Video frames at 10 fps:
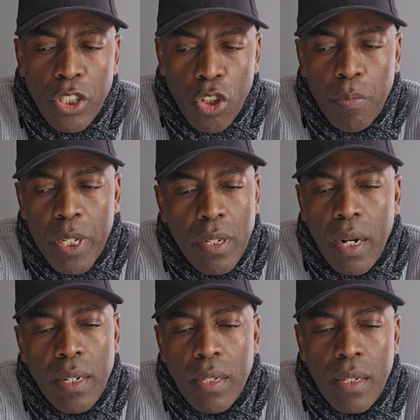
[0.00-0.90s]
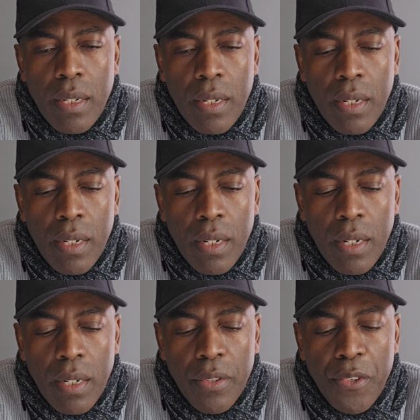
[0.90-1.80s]
to be done.
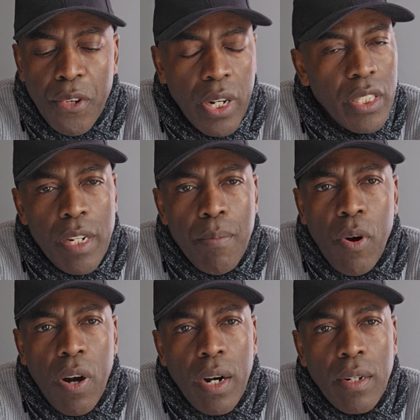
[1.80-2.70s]
Nothing more.